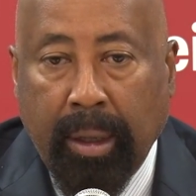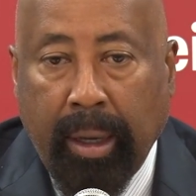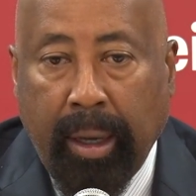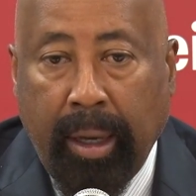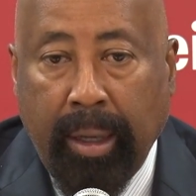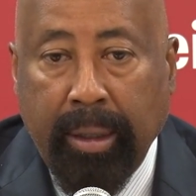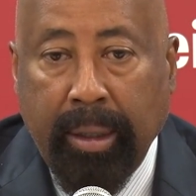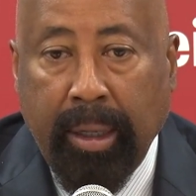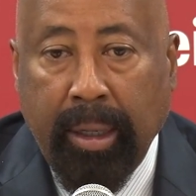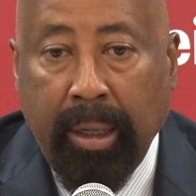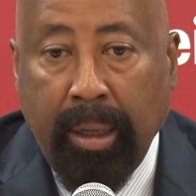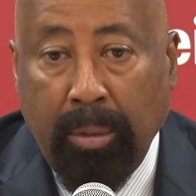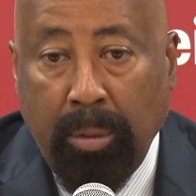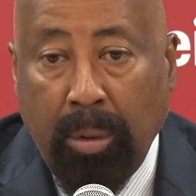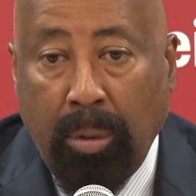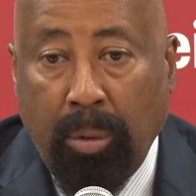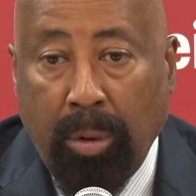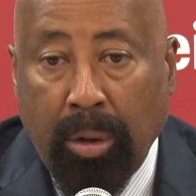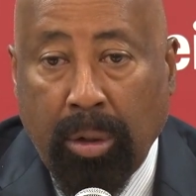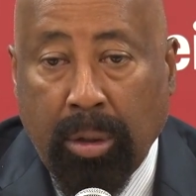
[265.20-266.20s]
then he
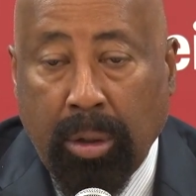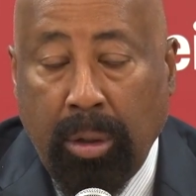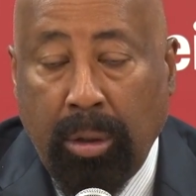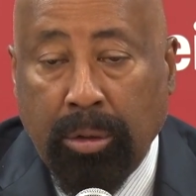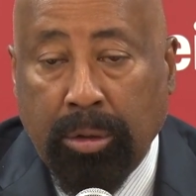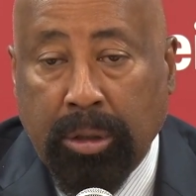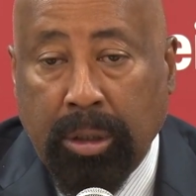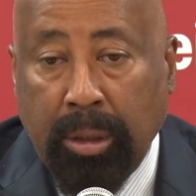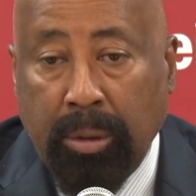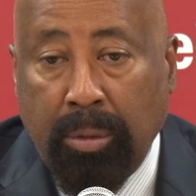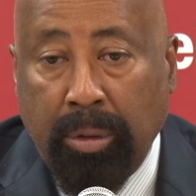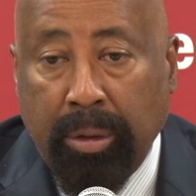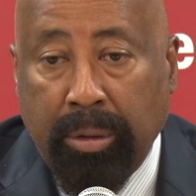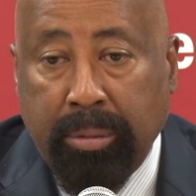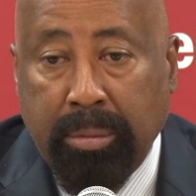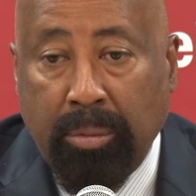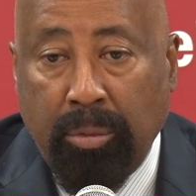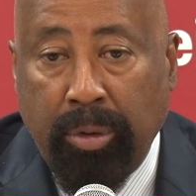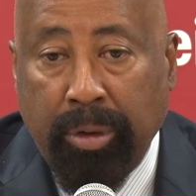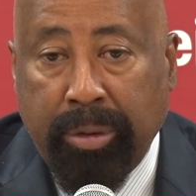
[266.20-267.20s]
will work closely
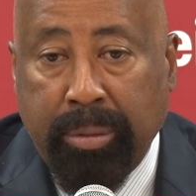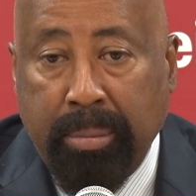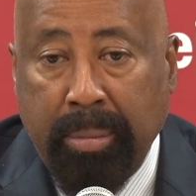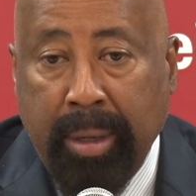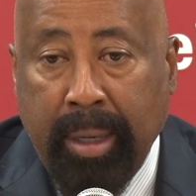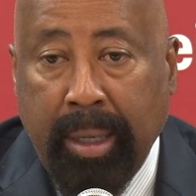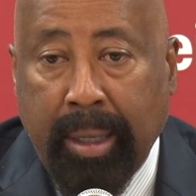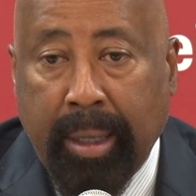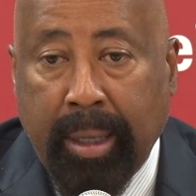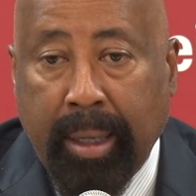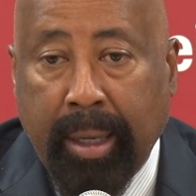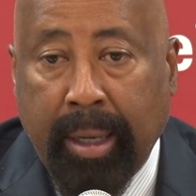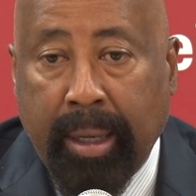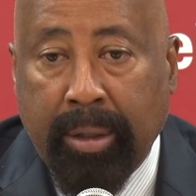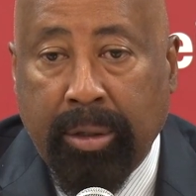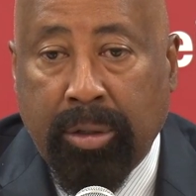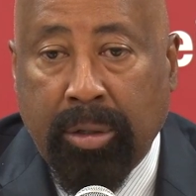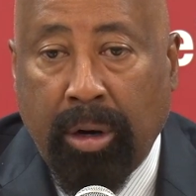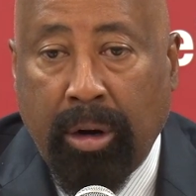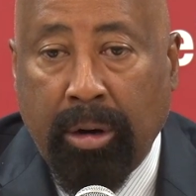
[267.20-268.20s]
with me
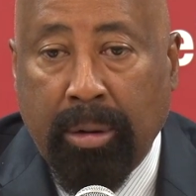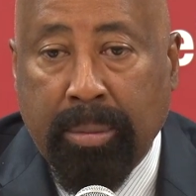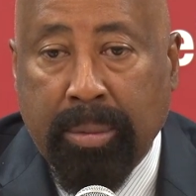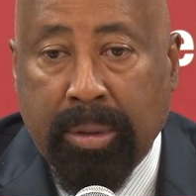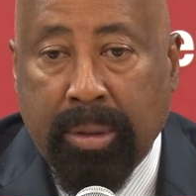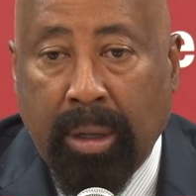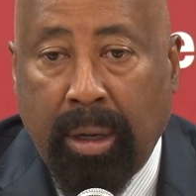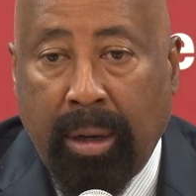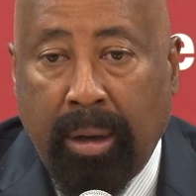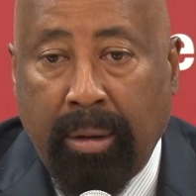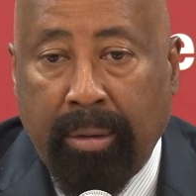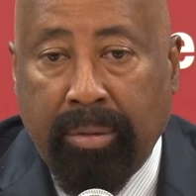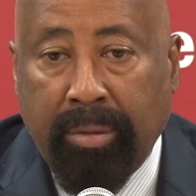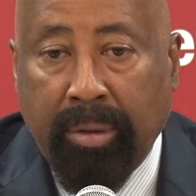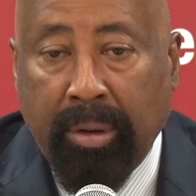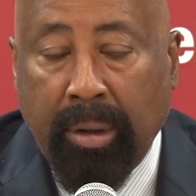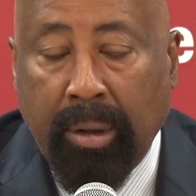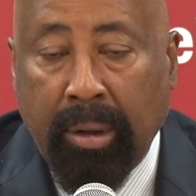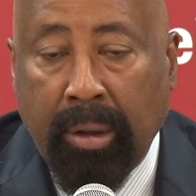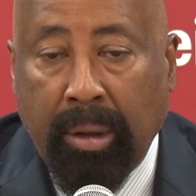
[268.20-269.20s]
in terms of,
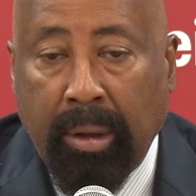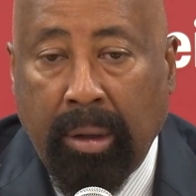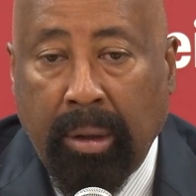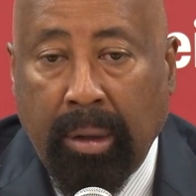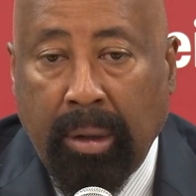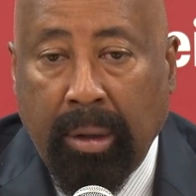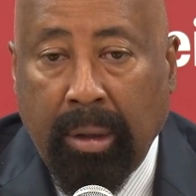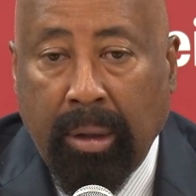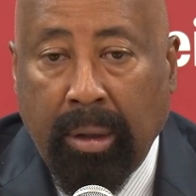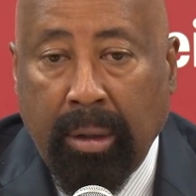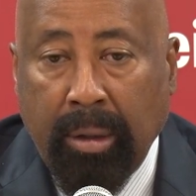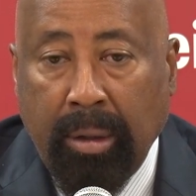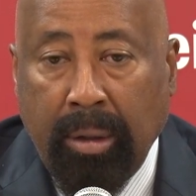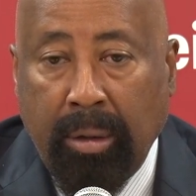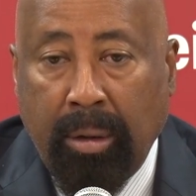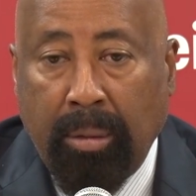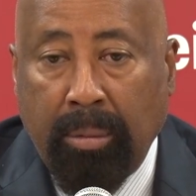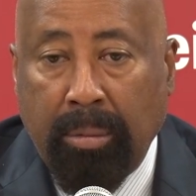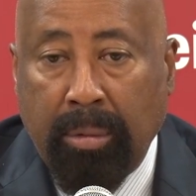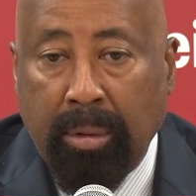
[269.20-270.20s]
you
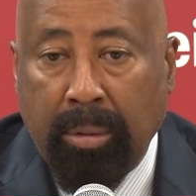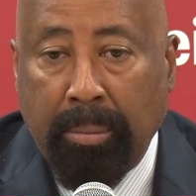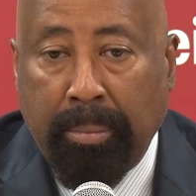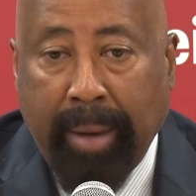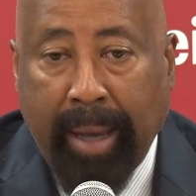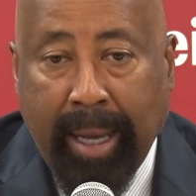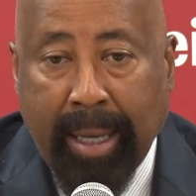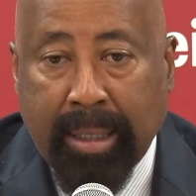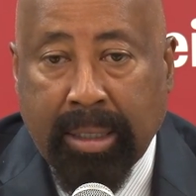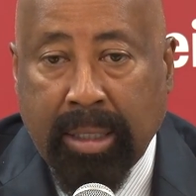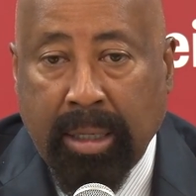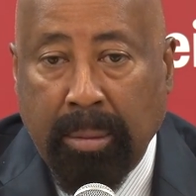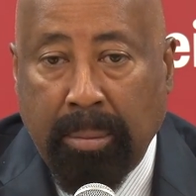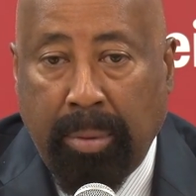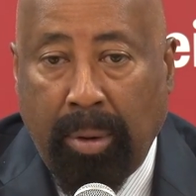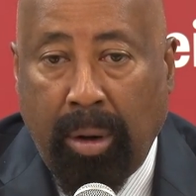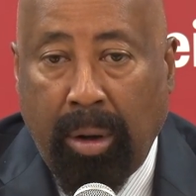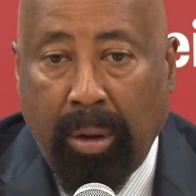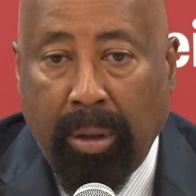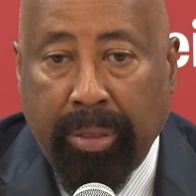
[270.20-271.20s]
know,
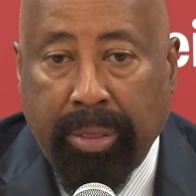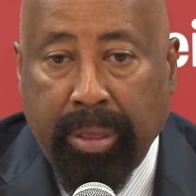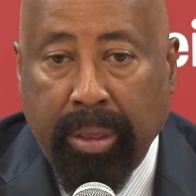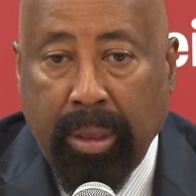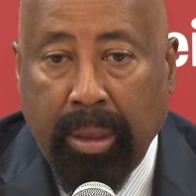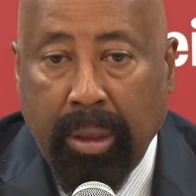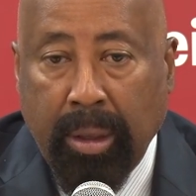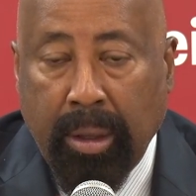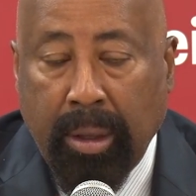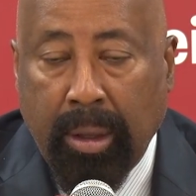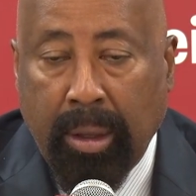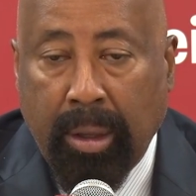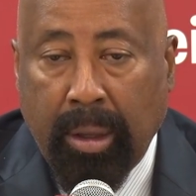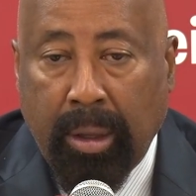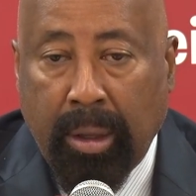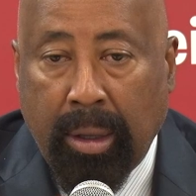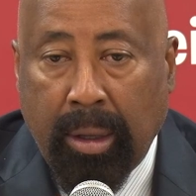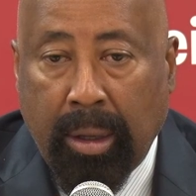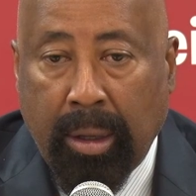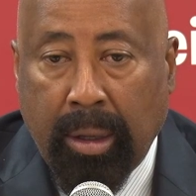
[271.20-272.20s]
basketball
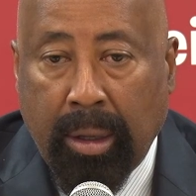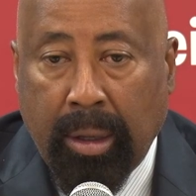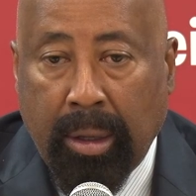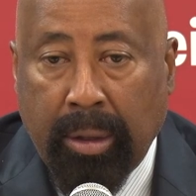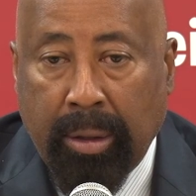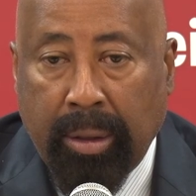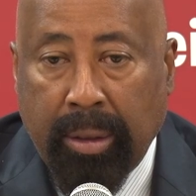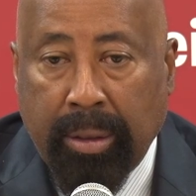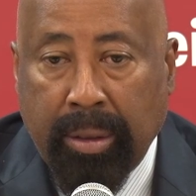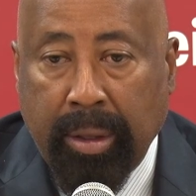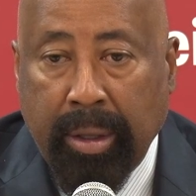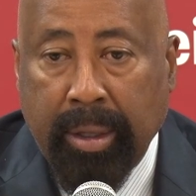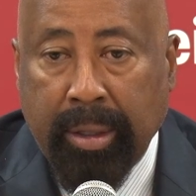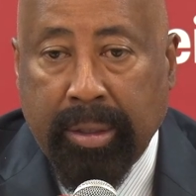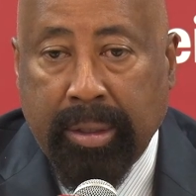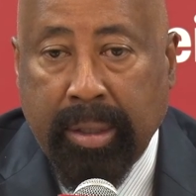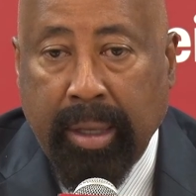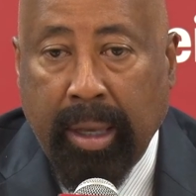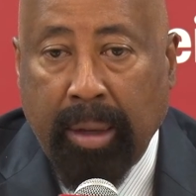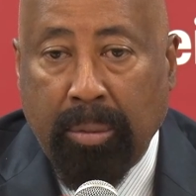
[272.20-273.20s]

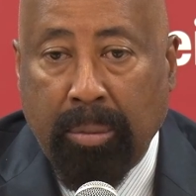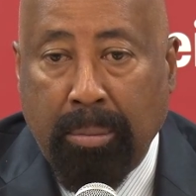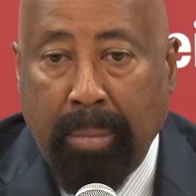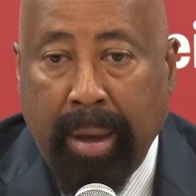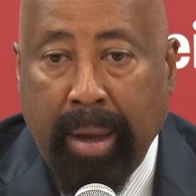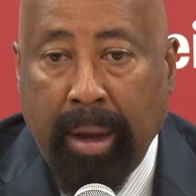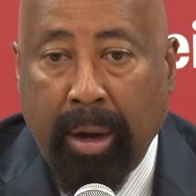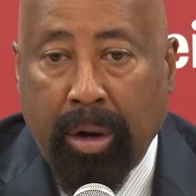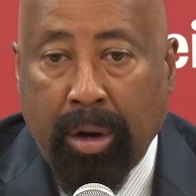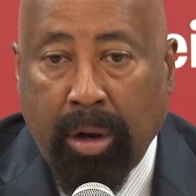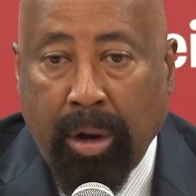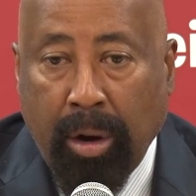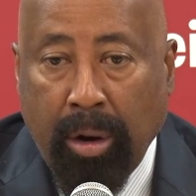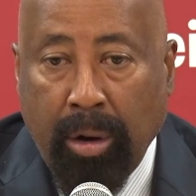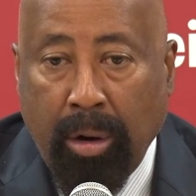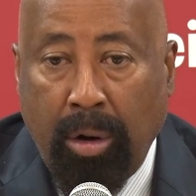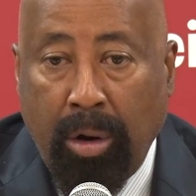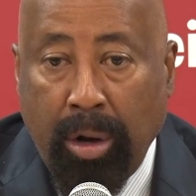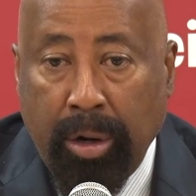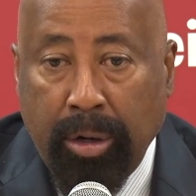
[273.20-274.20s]
things that may
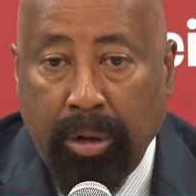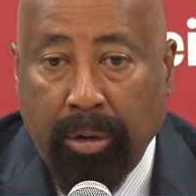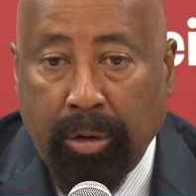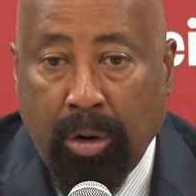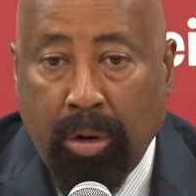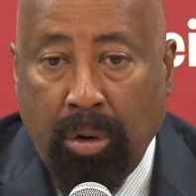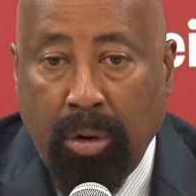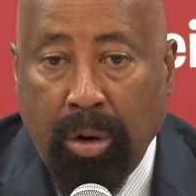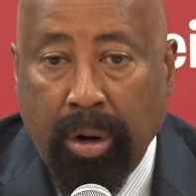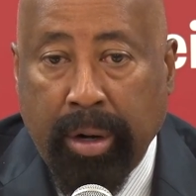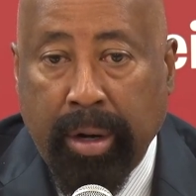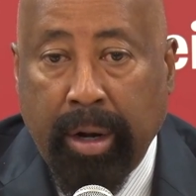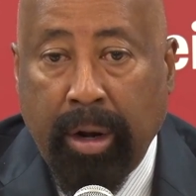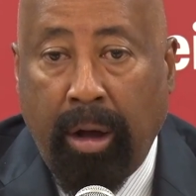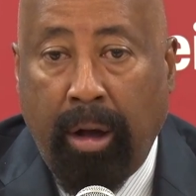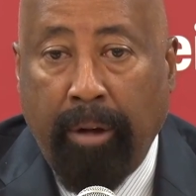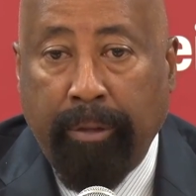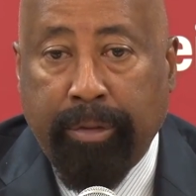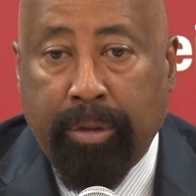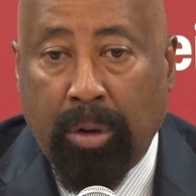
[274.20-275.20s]
occur on the court and
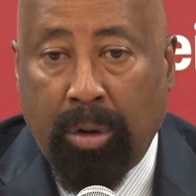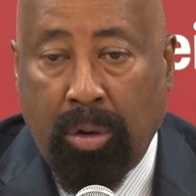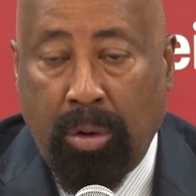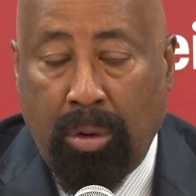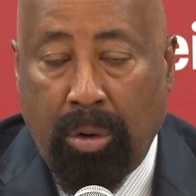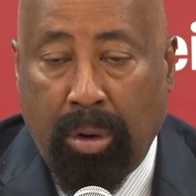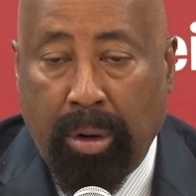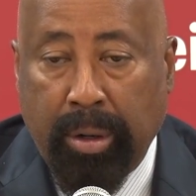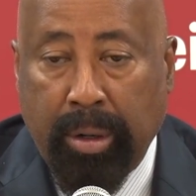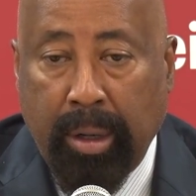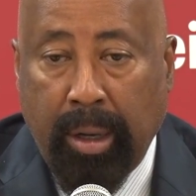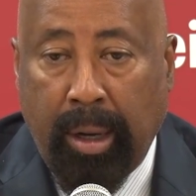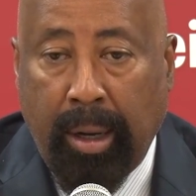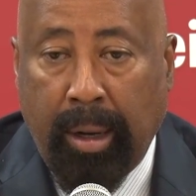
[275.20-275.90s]
off the court.